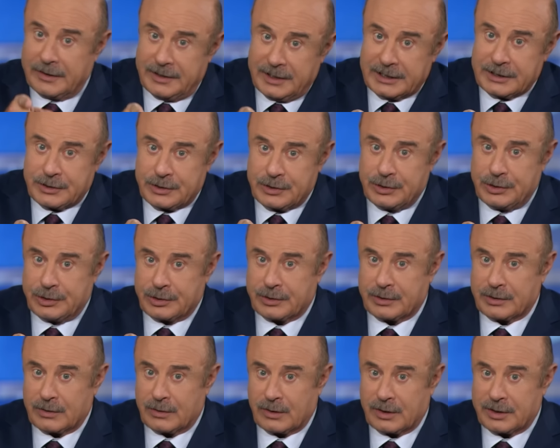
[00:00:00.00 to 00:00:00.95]
This
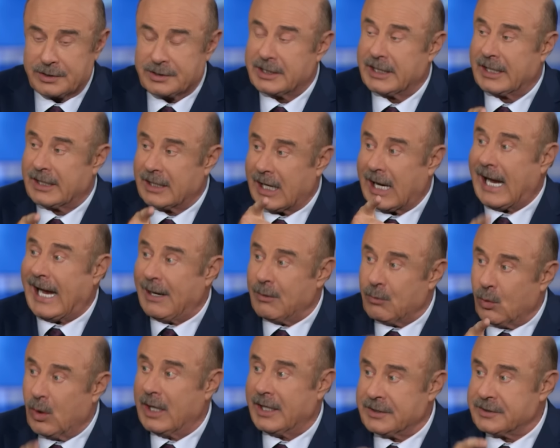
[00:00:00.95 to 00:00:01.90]
juror said, I
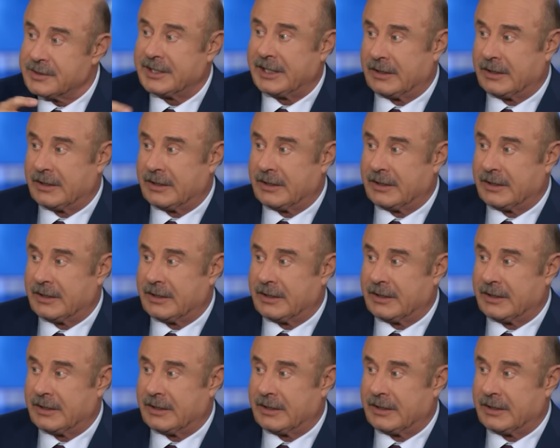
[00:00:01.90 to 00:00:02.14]
was